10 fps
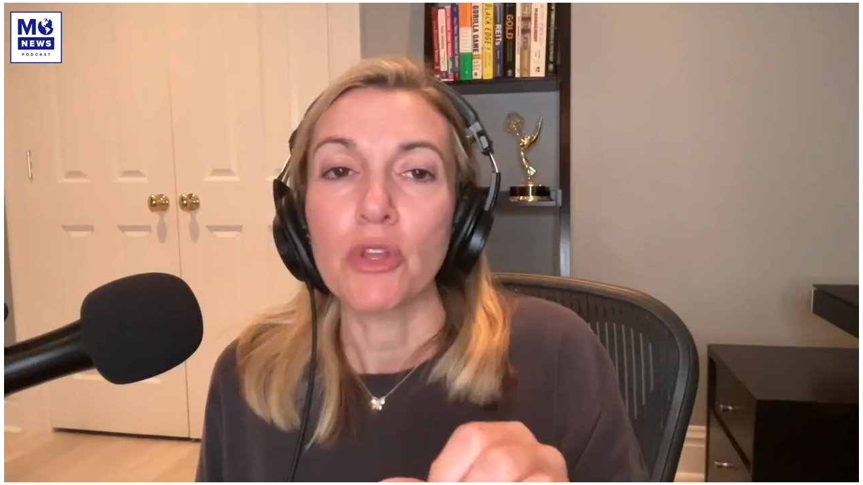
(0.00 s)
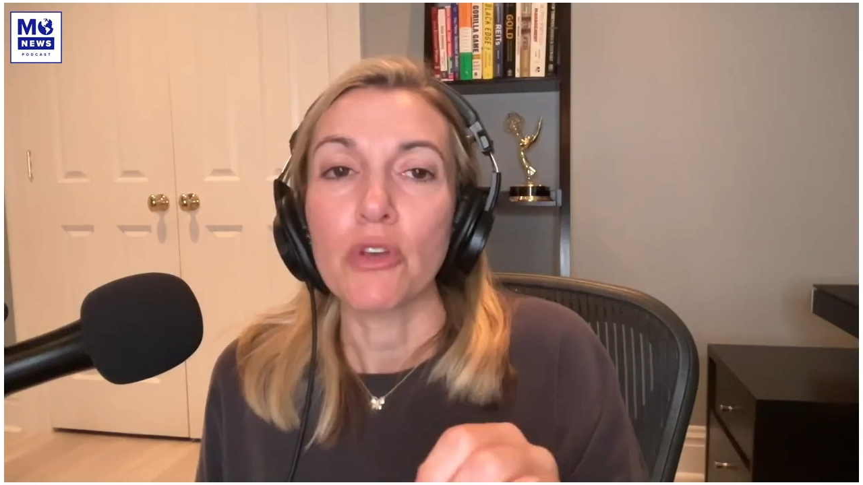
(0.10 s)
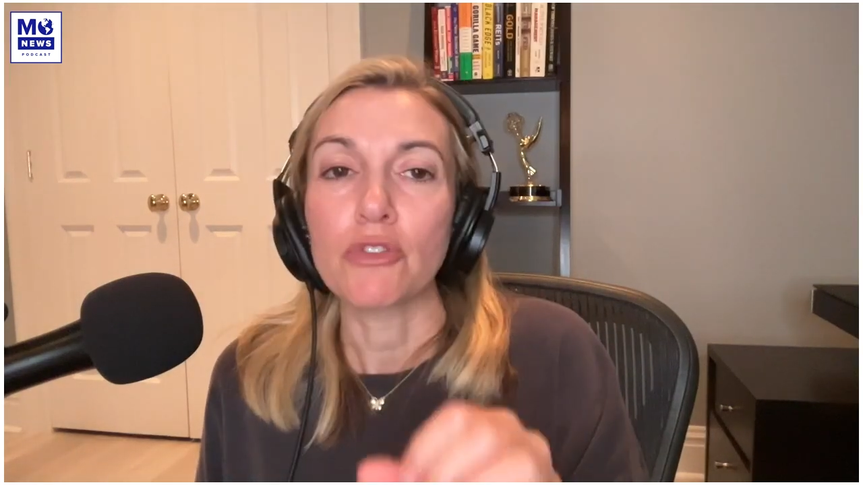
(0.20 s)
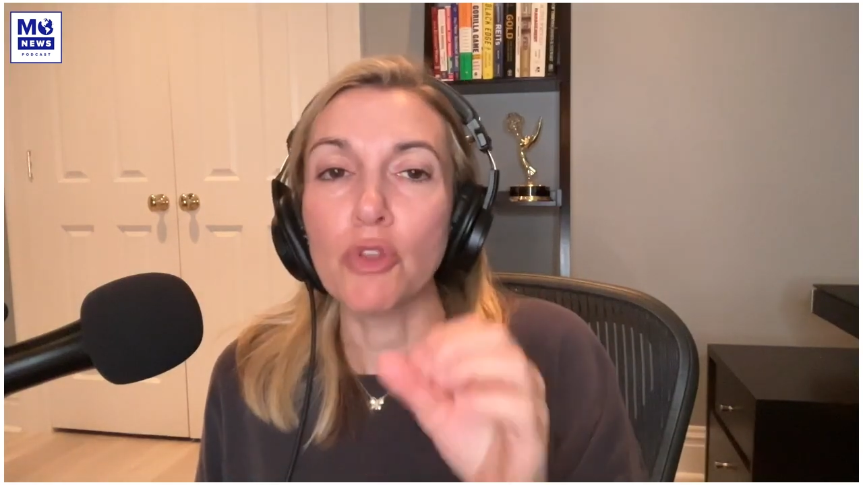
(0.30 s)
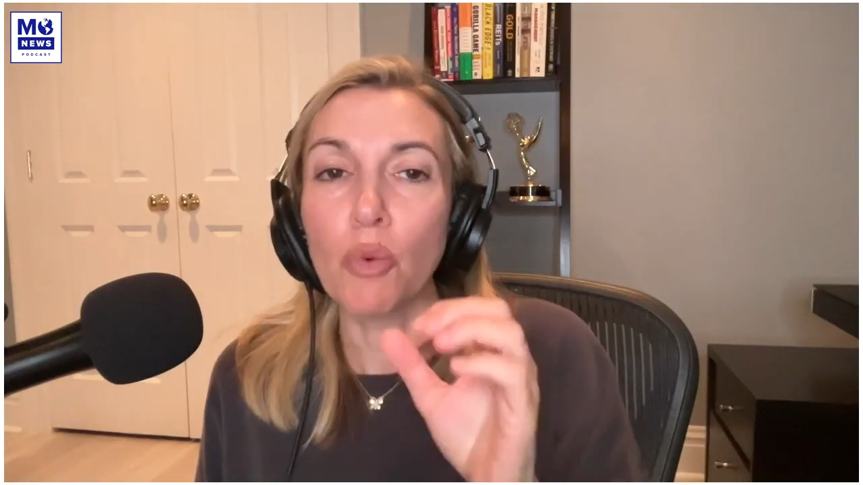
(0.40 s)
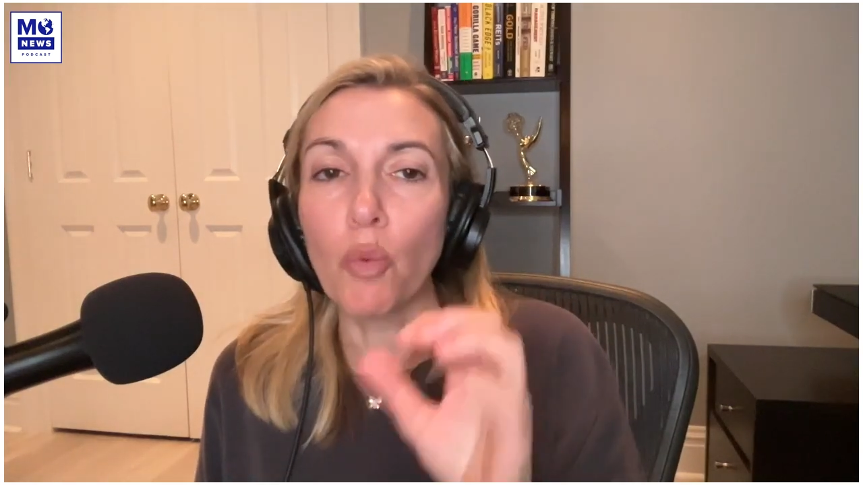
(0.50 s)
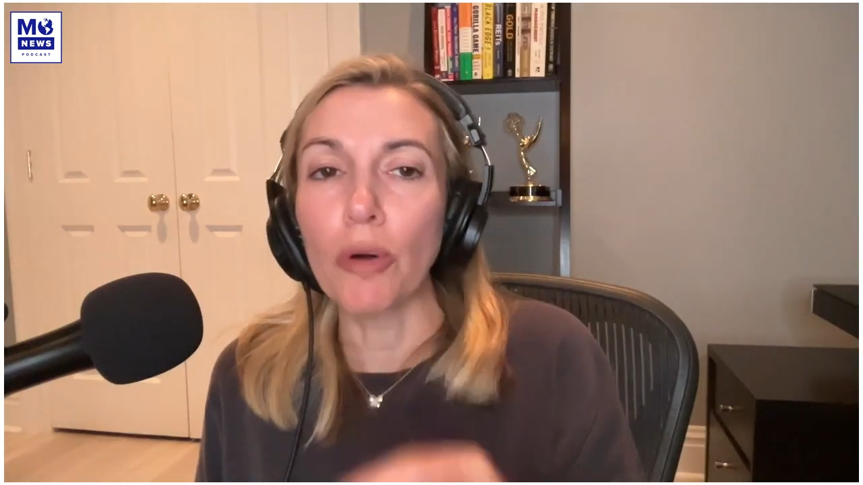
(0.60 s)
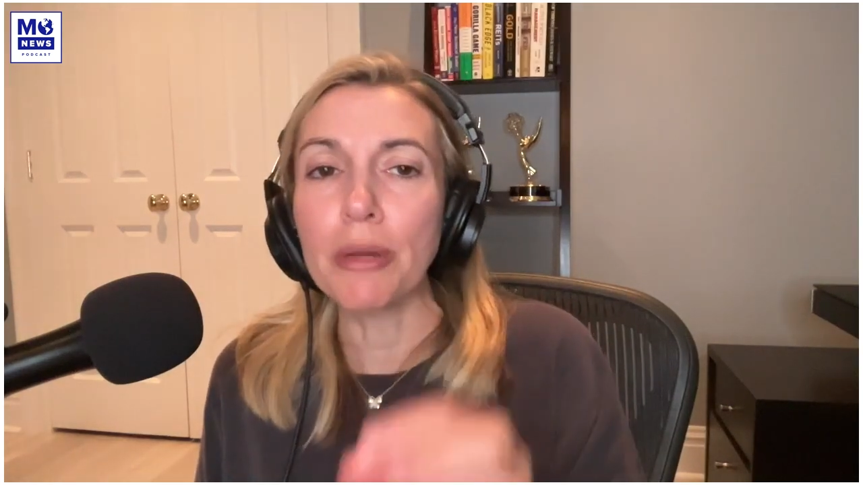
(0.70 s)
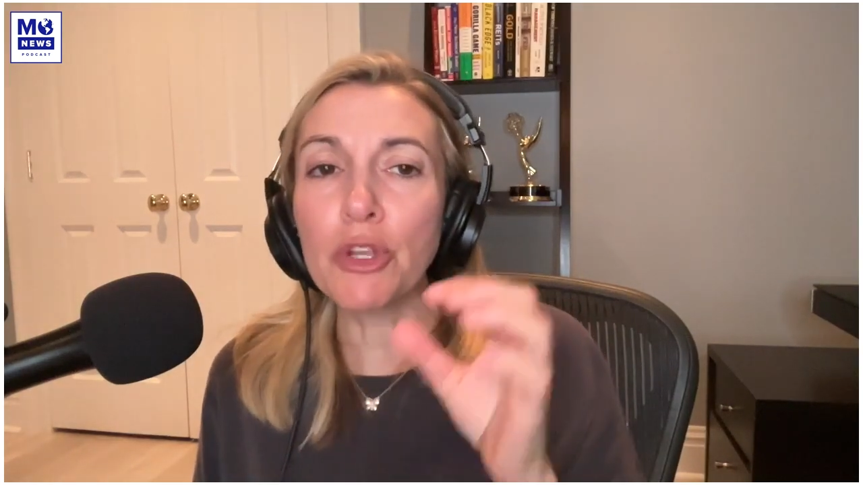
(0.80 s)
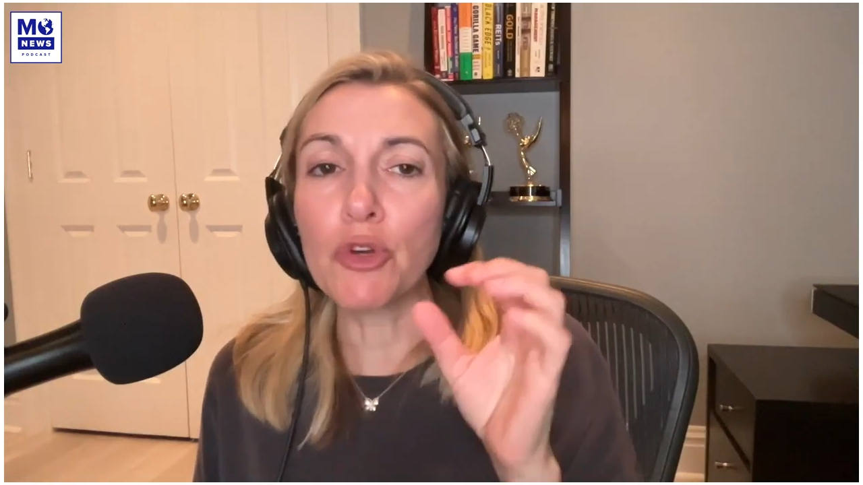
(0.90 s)
So the
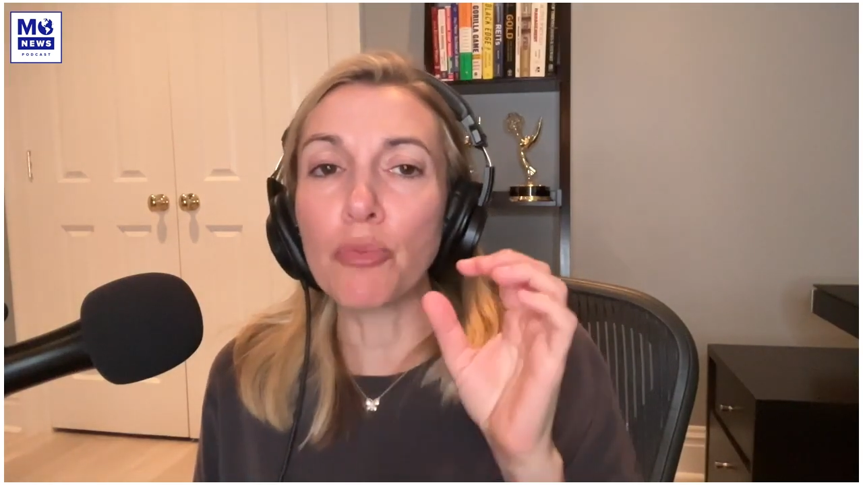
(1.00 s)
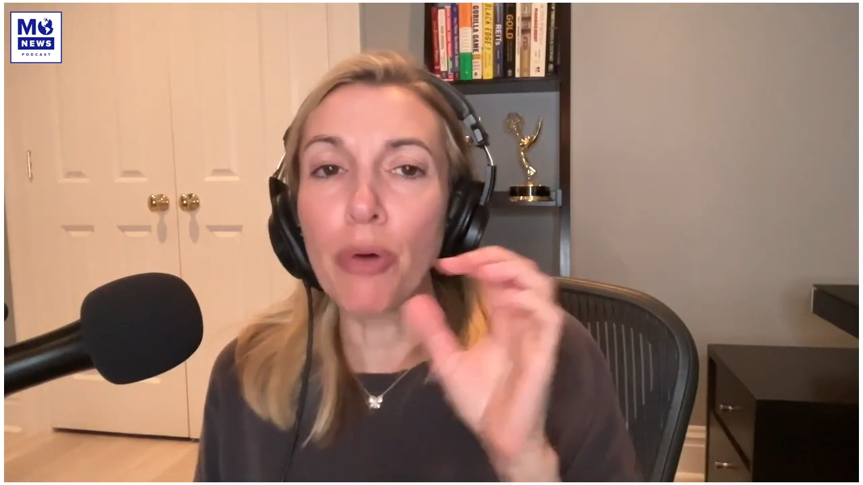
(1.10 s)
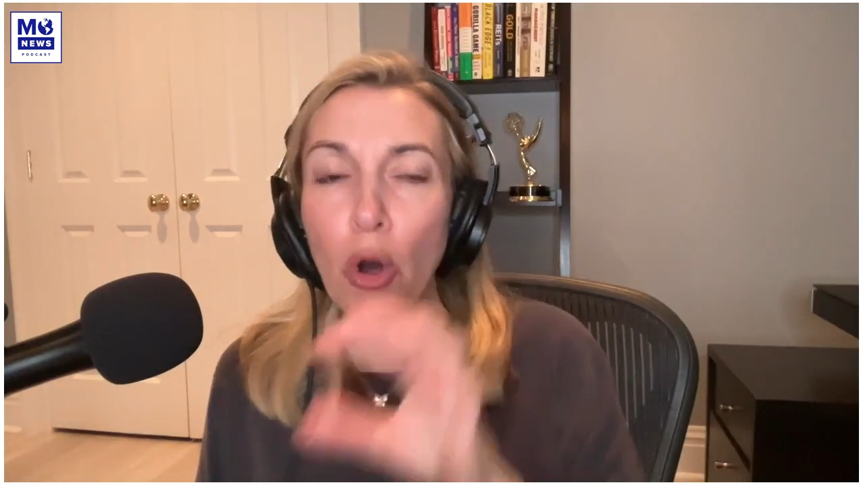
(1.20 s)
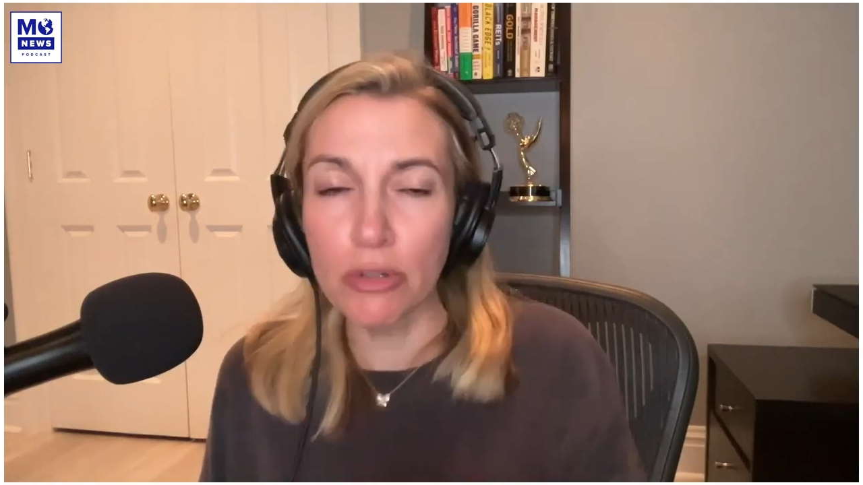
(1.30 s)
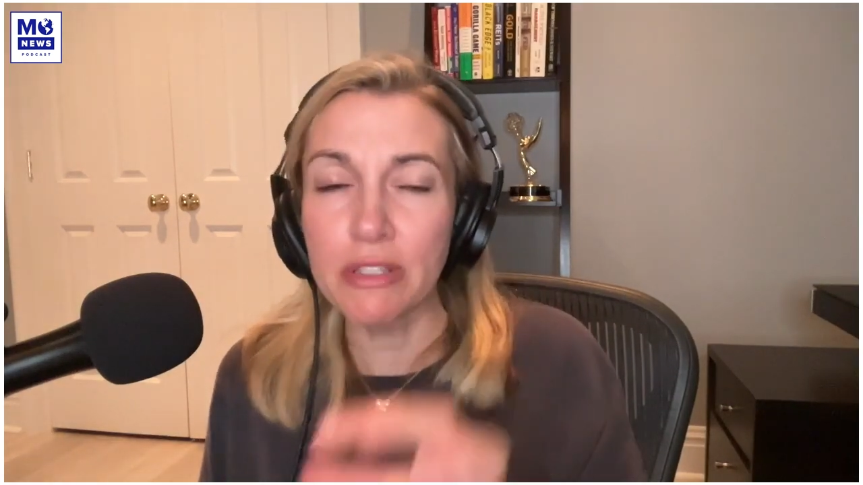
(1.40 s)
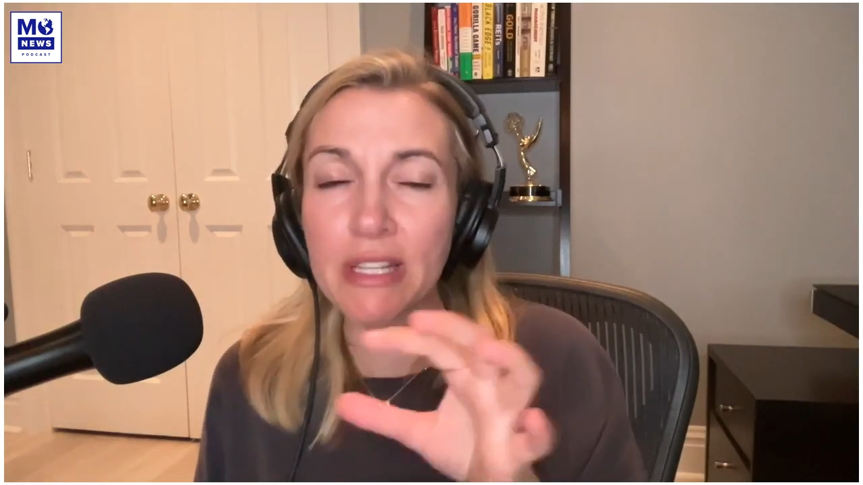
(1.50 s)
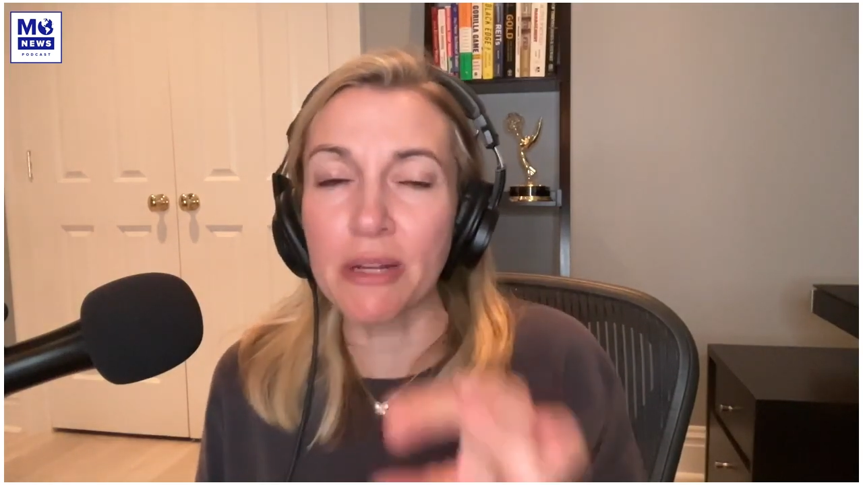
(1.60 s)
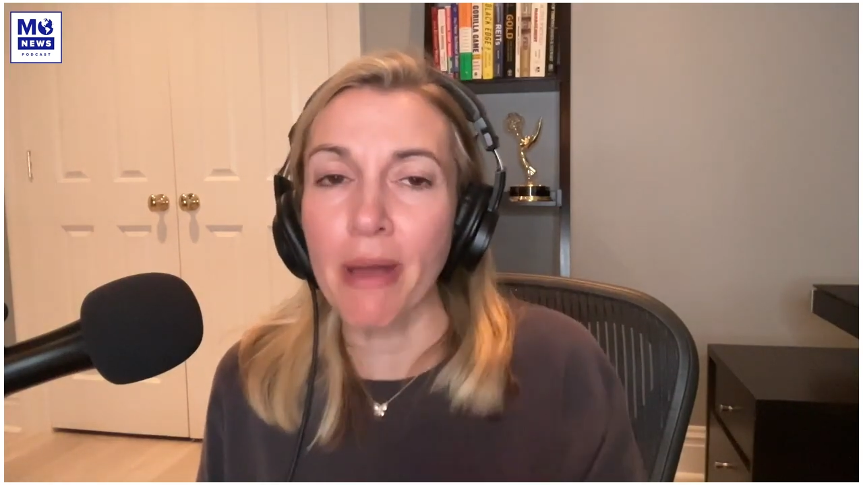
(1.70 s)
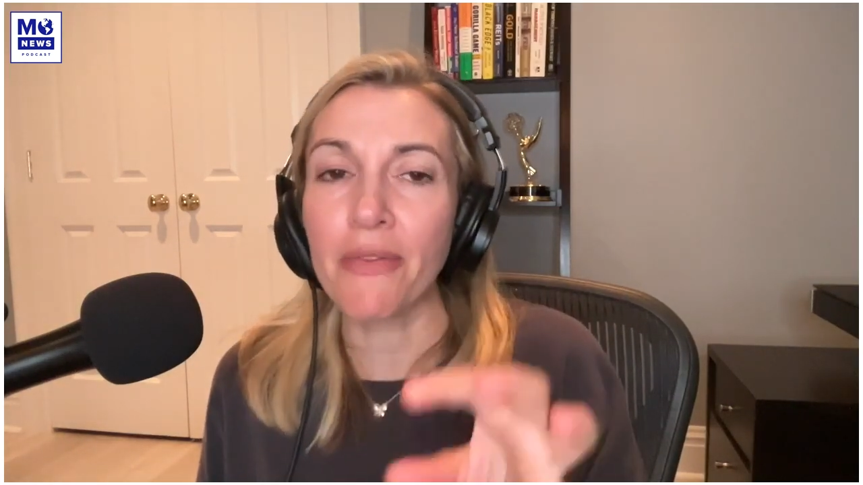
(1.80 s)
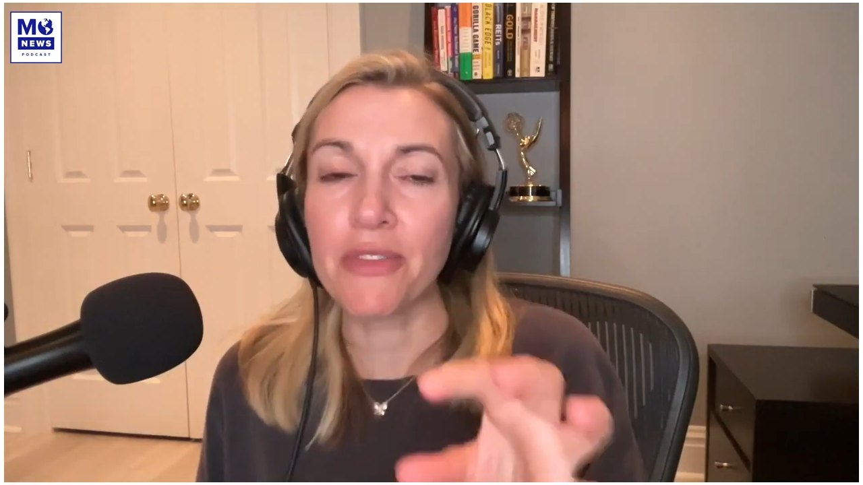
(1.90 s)
woman who posted
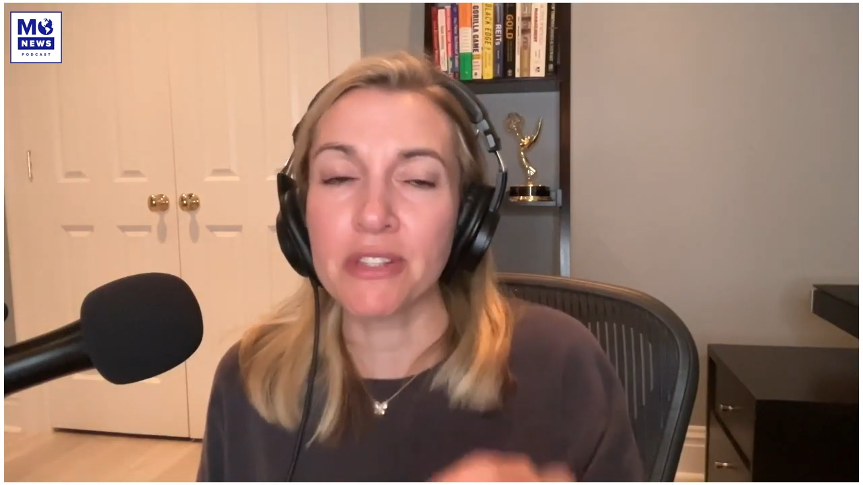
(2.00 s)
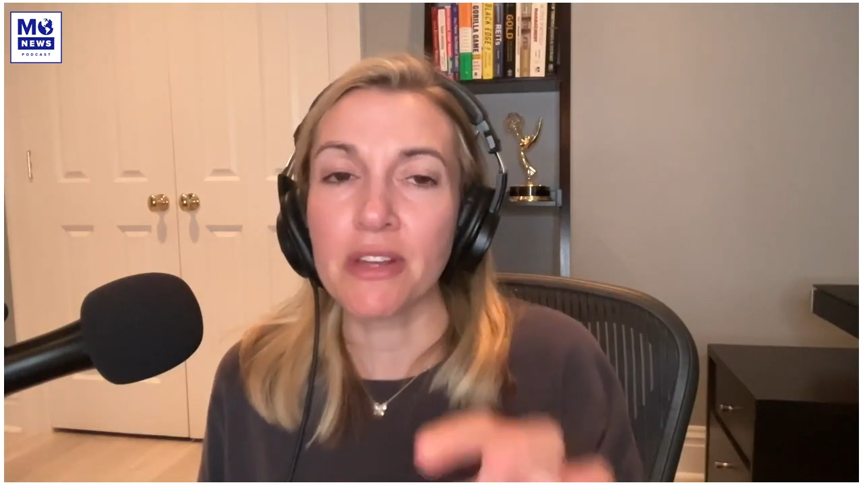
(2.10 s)
about this